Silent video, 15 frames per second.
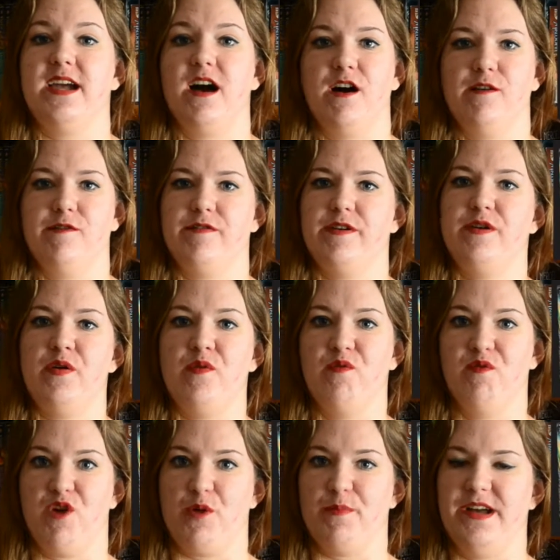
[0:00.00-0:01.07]
of
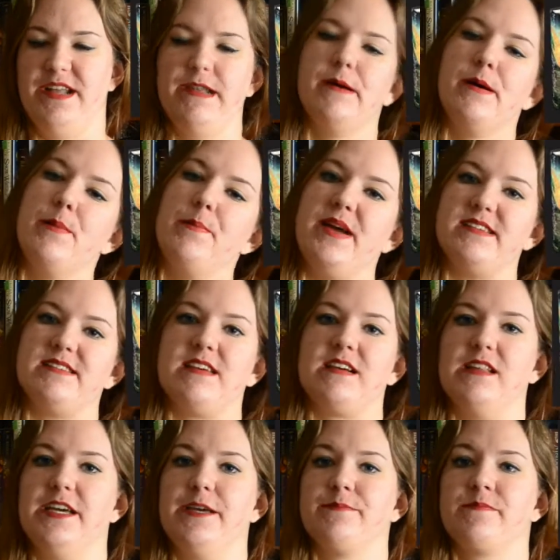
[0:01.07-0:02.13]
vermin,
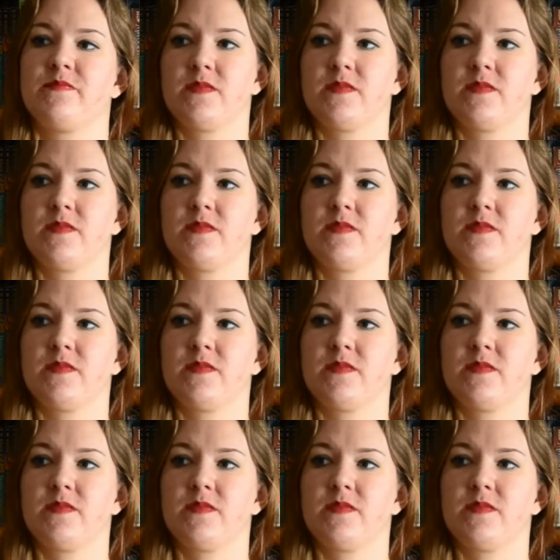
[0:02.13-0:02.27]
basically.